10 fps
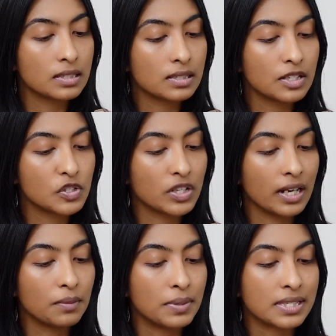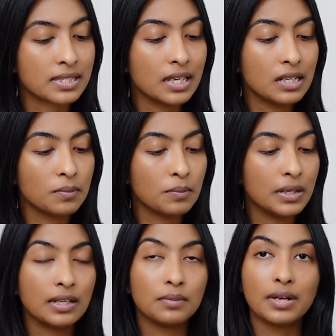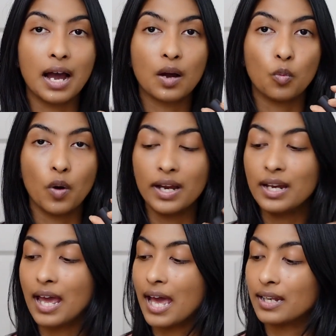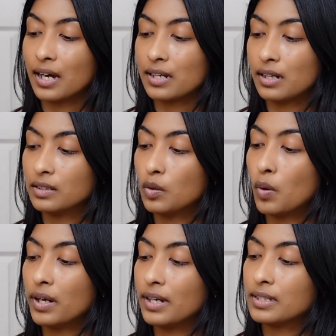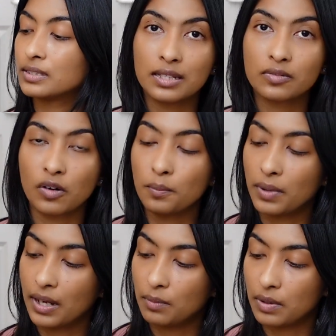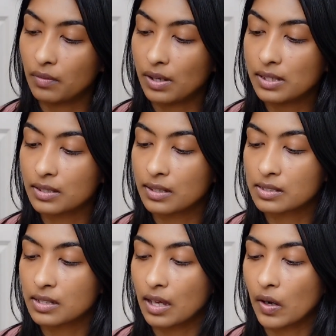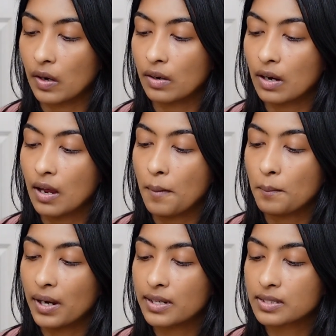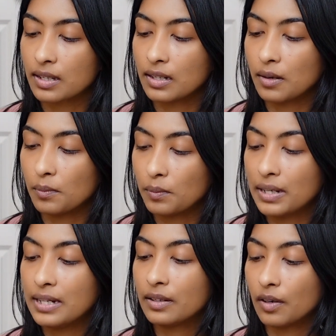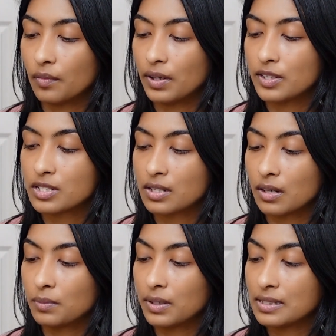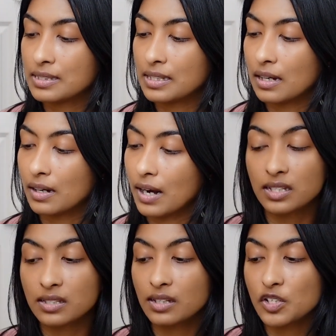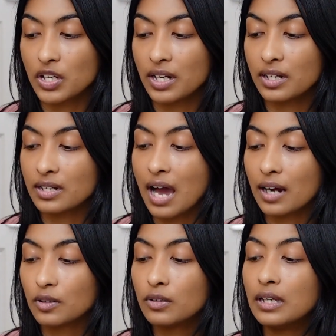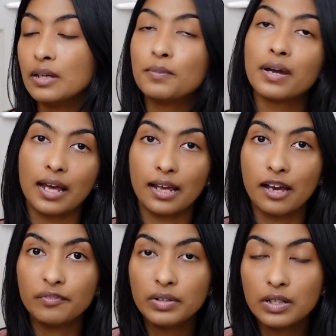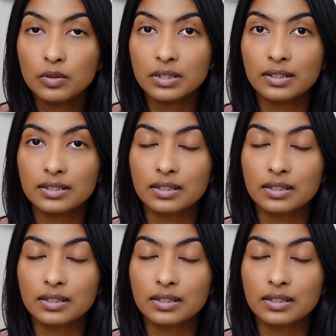This is in the shade Biscuit, medium dark one, and the another one is from Bare Minerals. It's their Bare Skin Complete Coverage Serum Concealer. This is in the shade Dark to Deep, and I have been using this